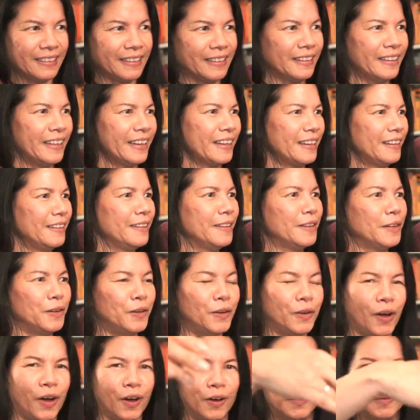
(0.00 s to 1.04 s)

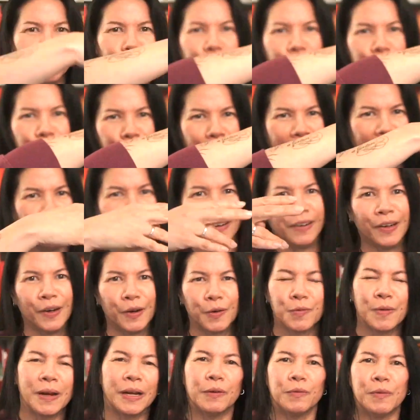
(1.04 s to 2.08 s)
little, I don't know,
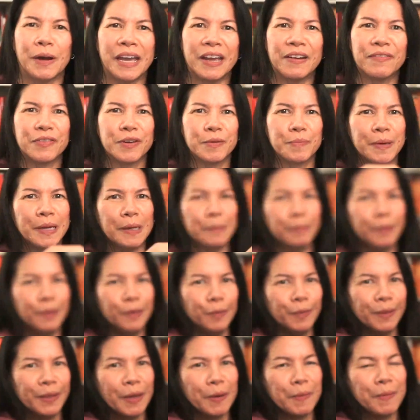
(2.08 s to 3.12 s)
runway for
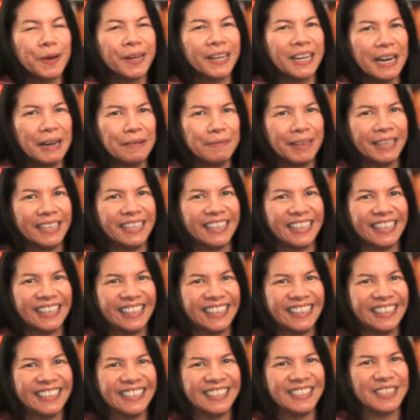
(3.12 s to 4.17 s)
people when they were coming
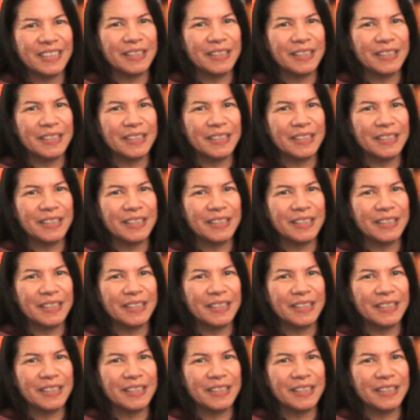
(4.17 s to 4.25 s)
in to